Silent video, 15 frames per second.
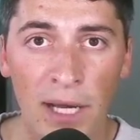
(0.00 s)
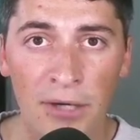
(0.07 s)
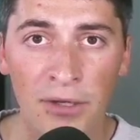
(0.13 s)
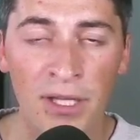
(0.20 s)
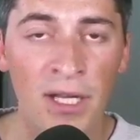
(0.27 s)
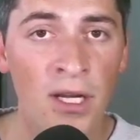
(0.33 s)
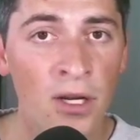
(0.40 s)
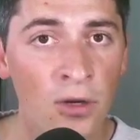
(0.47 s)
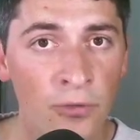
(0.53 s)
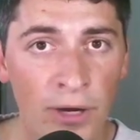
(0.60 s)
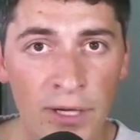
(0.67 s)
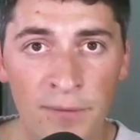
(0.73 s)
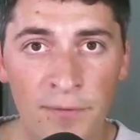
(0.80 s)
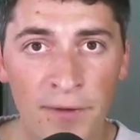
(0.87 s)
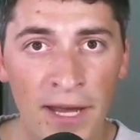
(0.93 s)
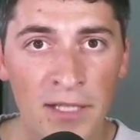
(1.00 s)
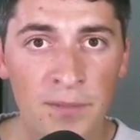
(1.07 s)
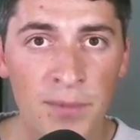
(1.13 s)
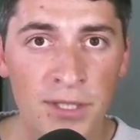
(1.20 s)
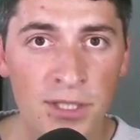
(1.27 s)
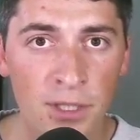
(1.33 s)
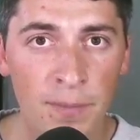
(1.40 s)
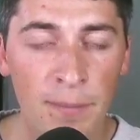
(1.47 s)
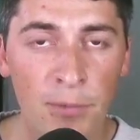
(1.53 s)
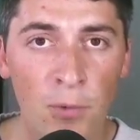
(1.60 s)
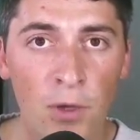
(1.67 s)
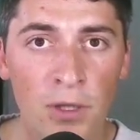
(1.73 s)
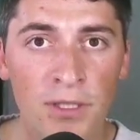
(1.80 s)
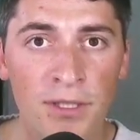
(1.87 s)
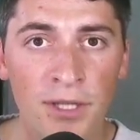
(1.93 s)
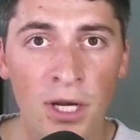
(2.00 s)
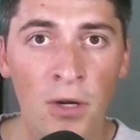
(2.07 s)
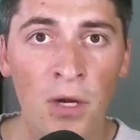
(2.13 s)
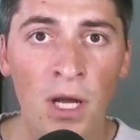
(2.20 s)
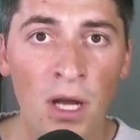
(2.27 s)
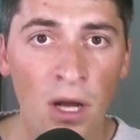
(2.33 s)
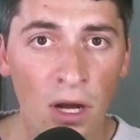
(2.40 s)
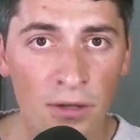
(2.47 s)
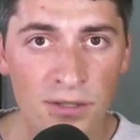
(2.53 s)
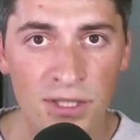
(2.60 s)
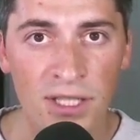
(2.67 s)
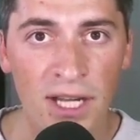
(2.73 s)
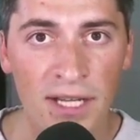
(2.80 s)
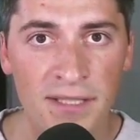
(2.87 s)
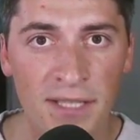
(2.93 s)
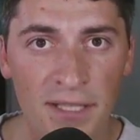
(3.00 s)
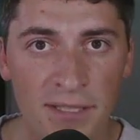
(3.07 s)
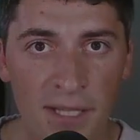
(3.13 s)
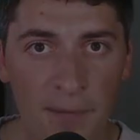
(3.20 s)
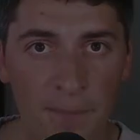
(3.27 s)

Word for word: battery. Random fact, but some people wanted to know. I'll see you guys next